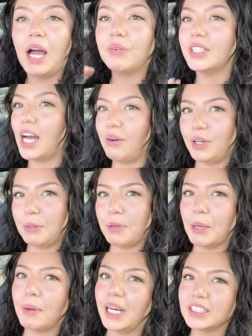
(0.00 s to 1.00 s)
I would not want to be
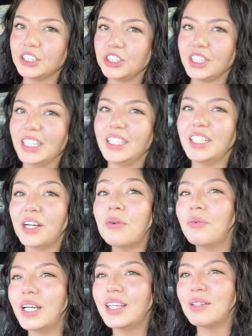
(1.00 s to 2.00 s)
a passenger in here
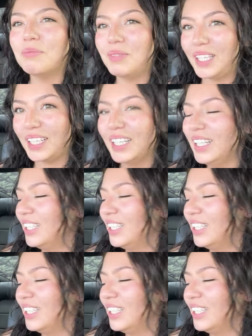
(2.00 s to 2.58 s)
with me